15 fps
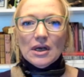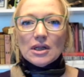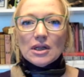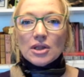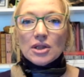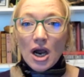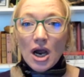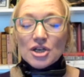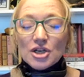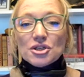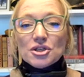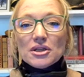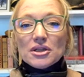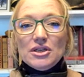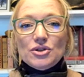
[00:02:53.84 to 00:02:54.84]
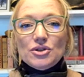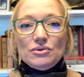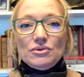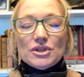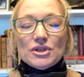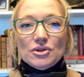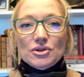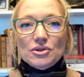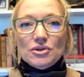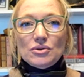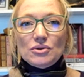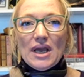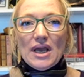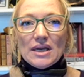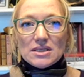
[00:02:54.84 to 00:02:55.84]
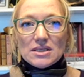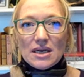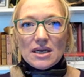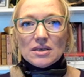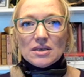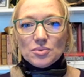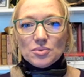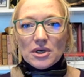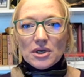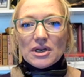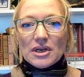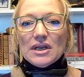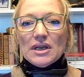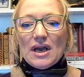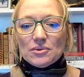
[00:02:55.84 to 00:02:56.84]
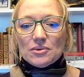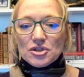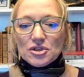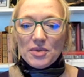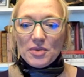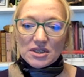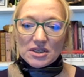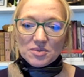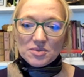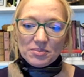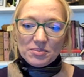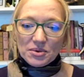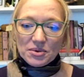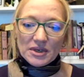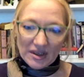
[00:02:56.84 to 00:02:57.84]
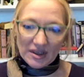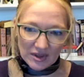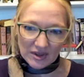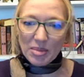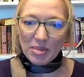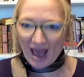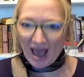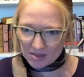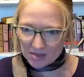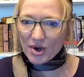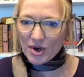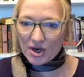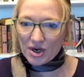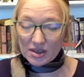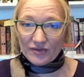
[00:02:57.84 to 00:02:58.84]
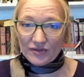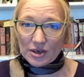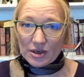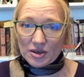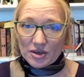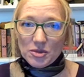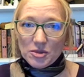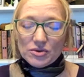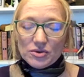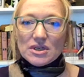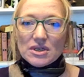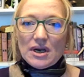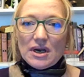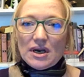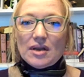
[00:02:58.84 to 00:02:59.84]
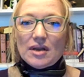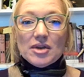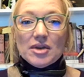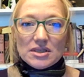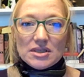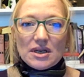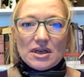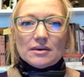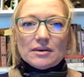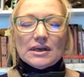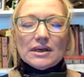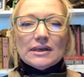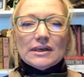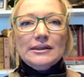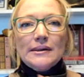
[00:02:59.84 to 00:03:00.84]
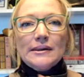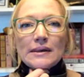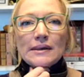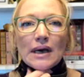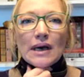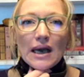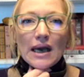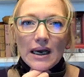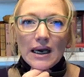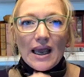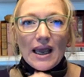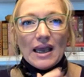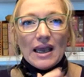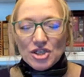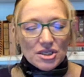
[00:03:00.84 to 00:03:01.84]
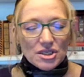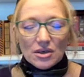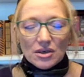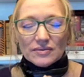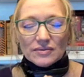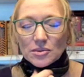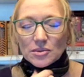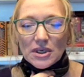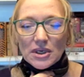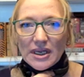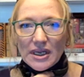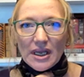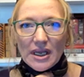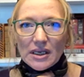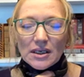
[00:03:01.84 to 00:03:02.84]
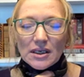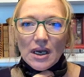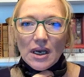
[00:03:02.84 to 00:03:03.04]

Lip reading: largely due to extended working hours because people were giving back part of their commute time, et cetera, and just overworking.